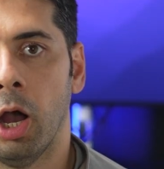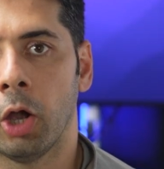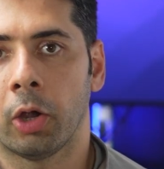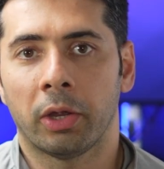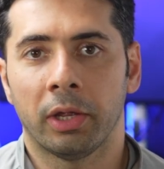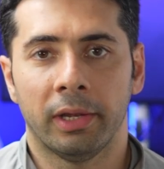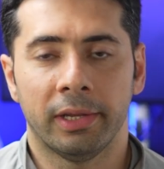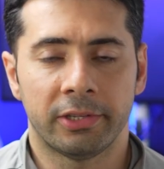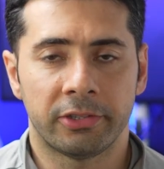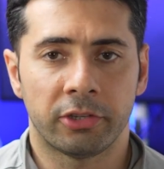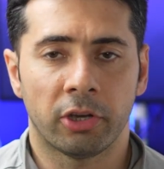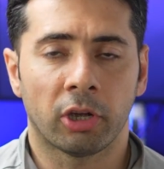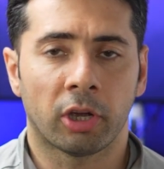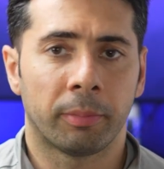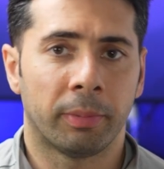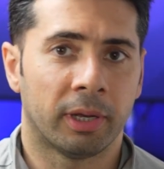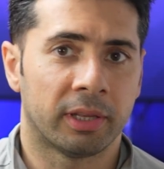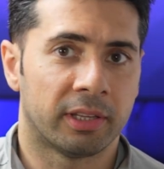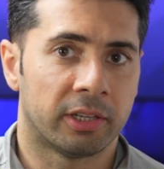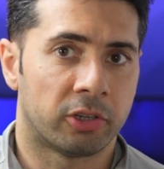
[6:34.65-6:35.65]
Okay, let's talk
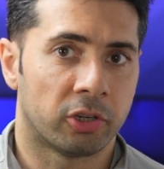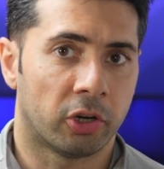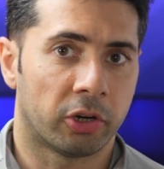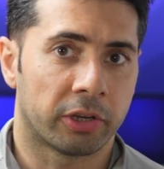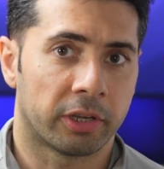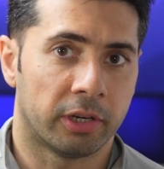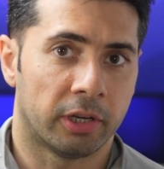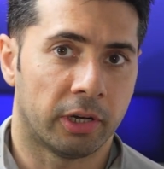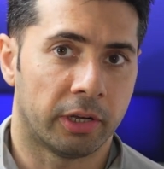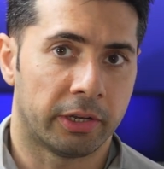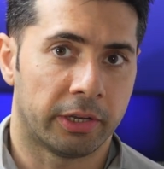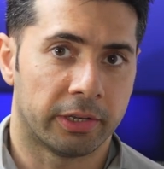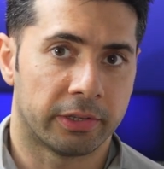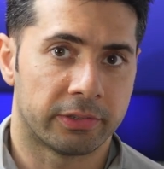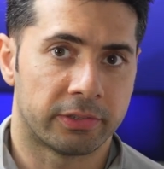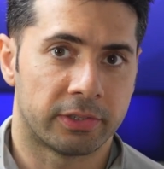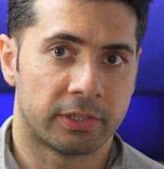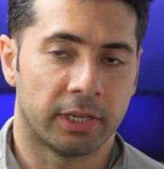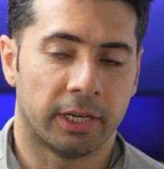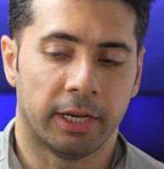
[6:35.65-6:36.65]
about the target
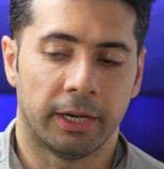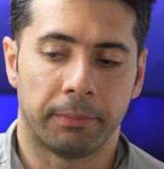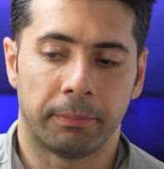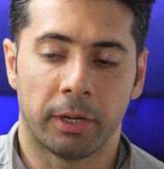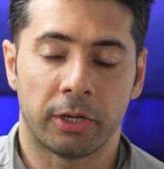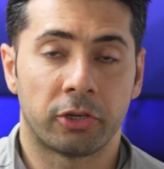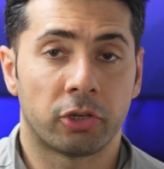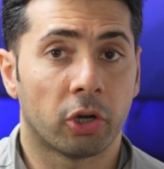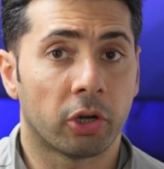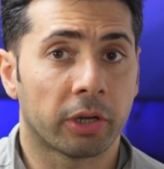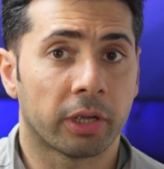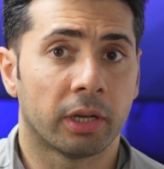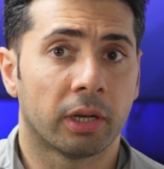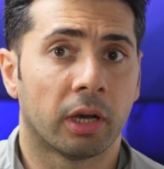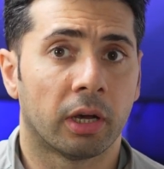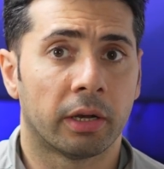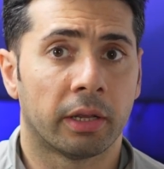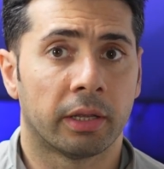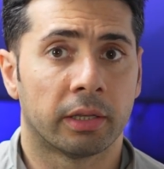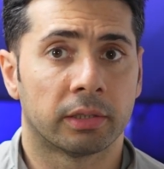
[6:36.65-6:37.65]
audience. Uh, my target
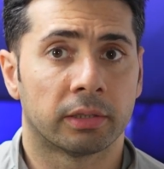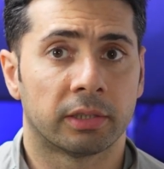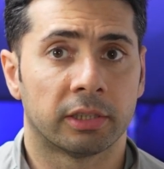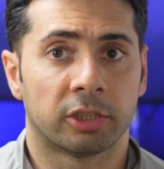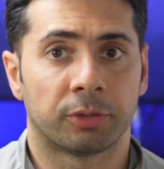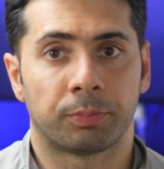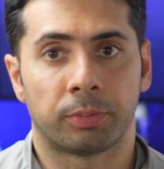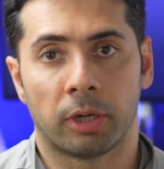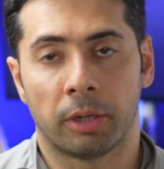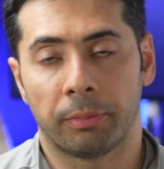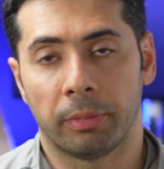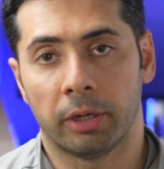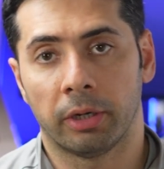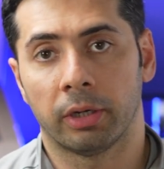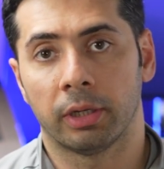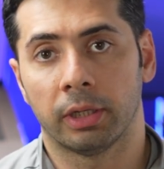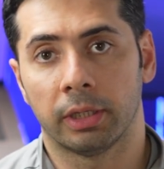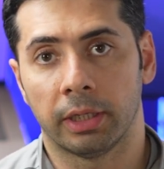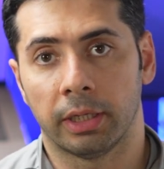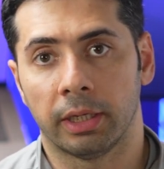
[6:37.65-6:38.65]
audience is
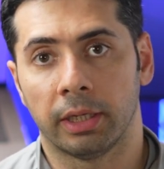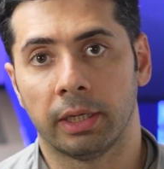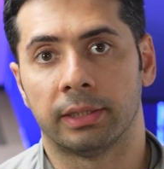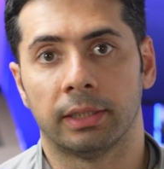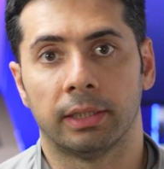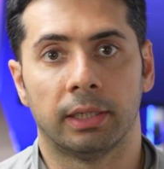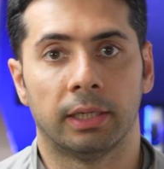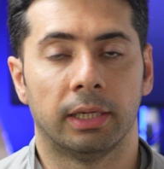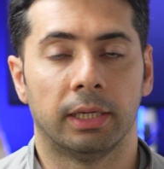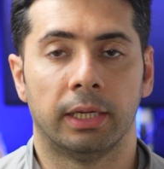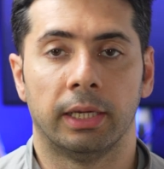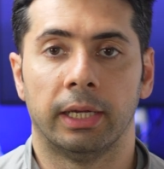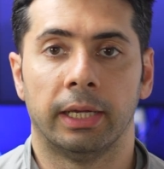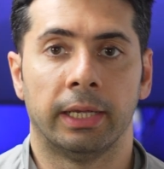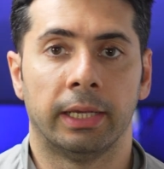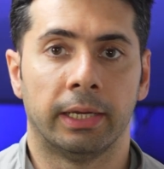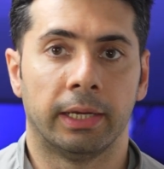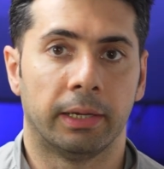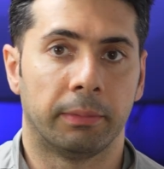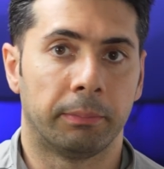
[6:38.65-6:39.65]
primarily uh,
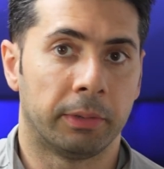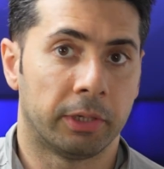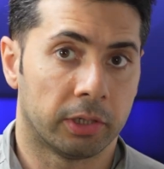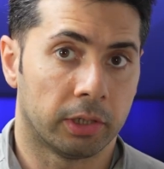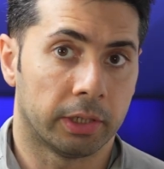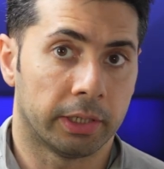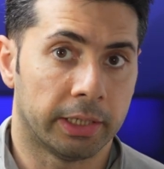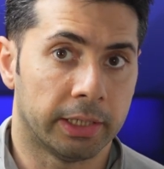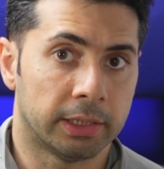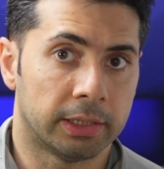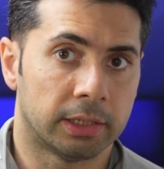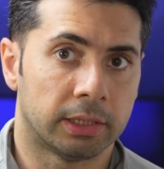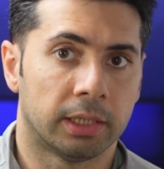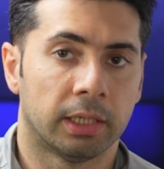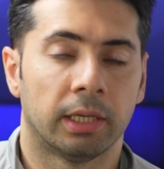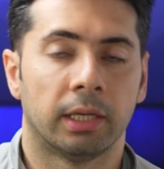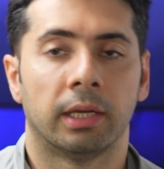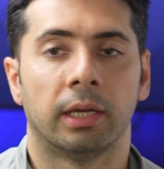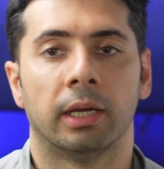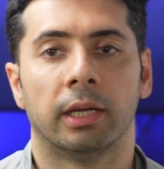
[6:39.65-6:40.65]
in Middle East
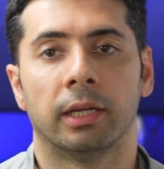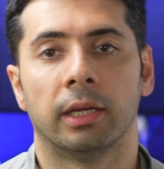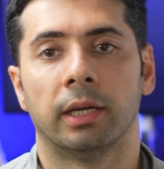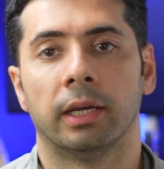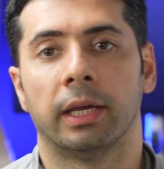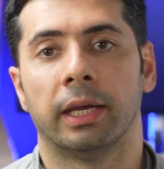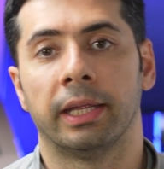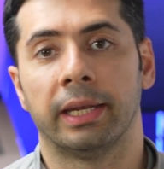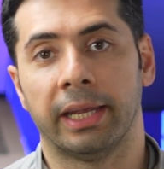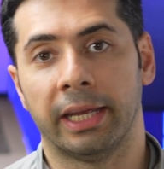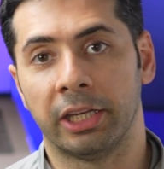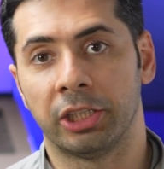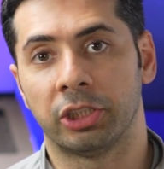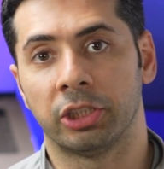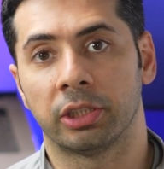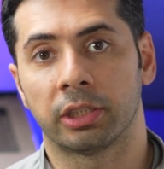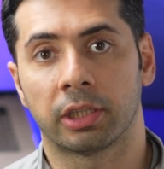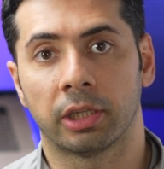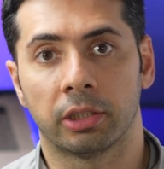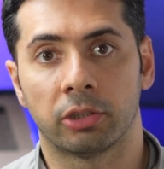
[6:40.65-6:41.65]
uh, and
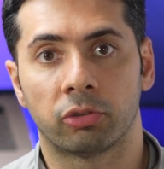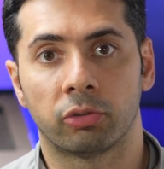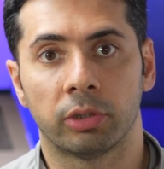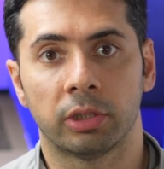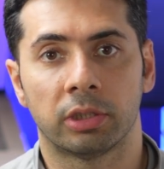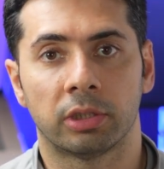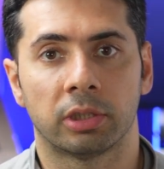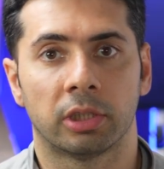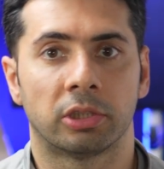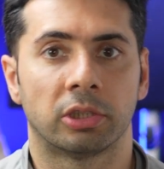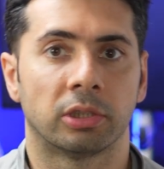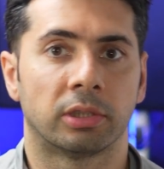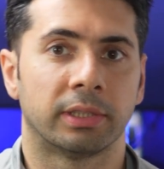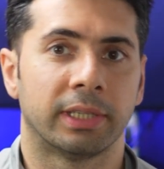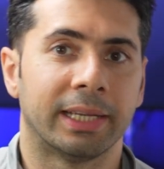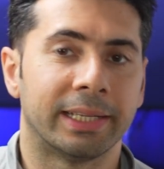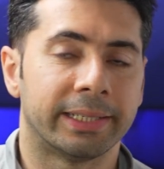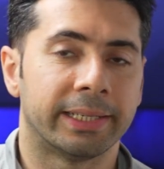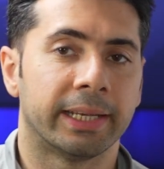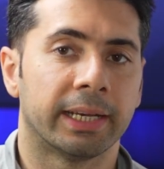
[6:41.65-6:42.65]
Asian countries such as
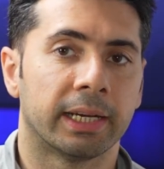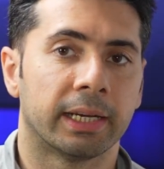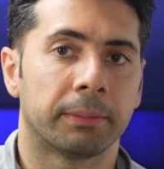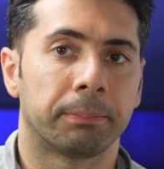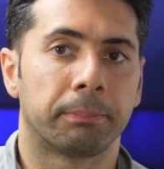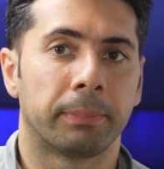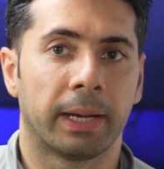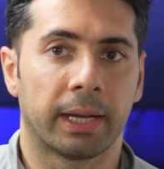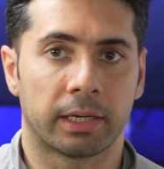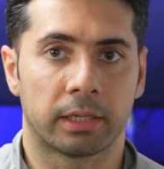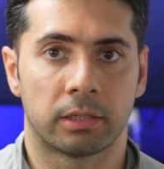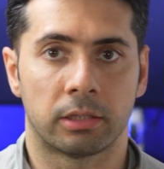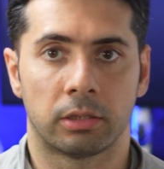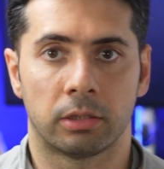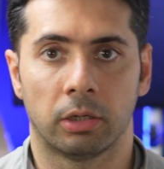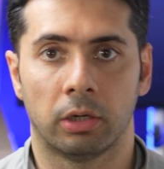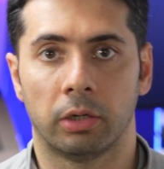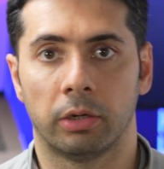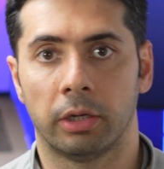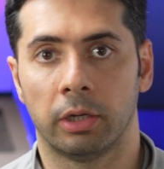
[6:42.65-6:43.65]
India,
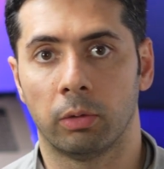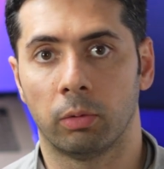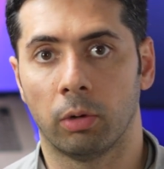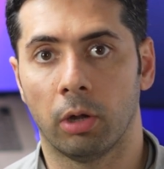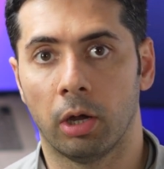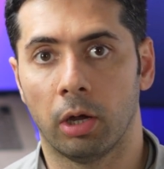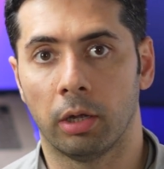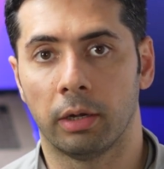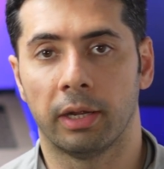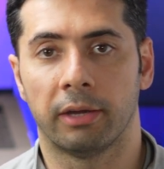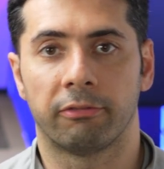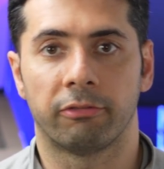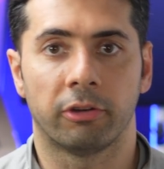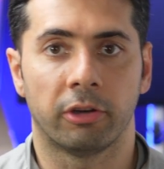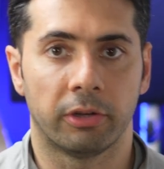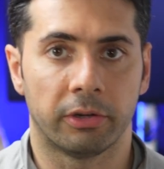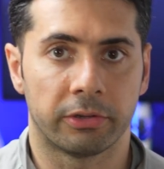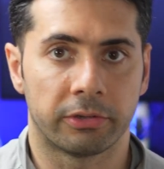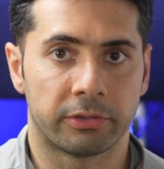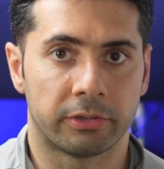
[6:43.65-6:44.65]
Pakistan, Iran,
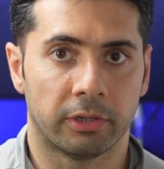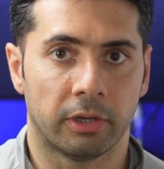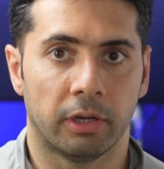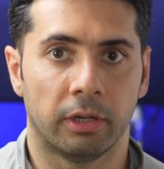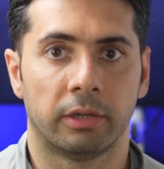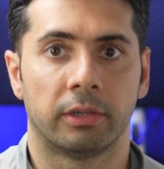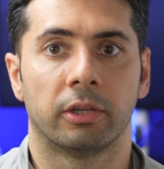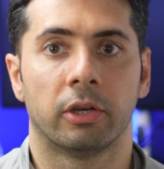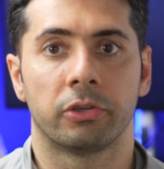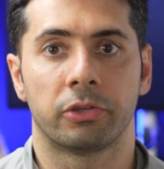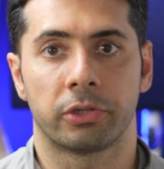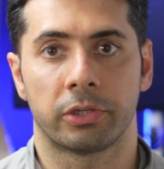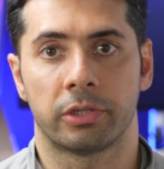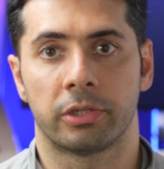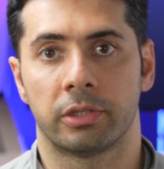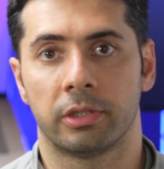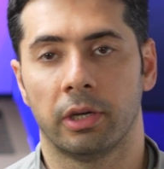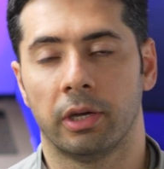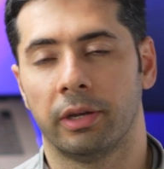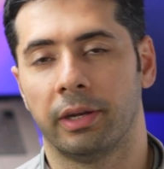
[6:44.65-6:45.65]
Afghanistan,
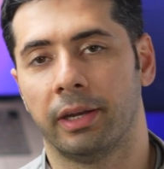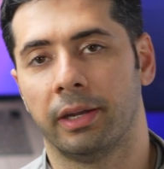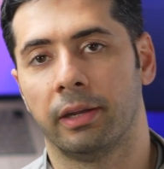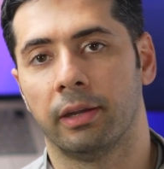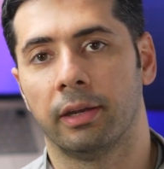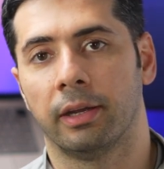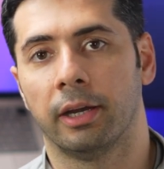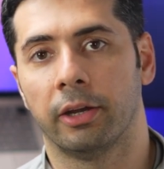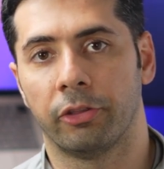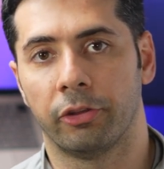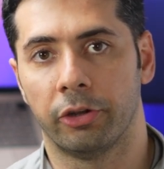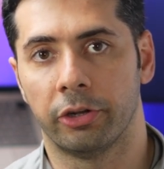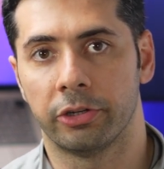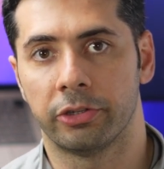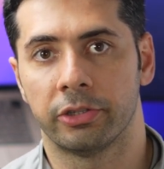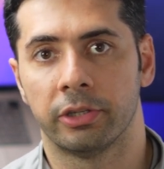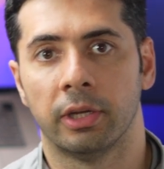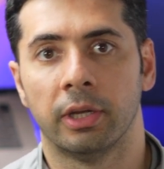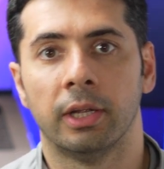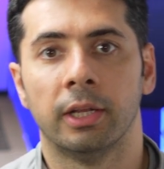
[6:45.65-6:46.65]
Tajikistan, and
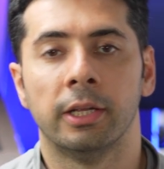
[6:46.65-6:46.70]
others.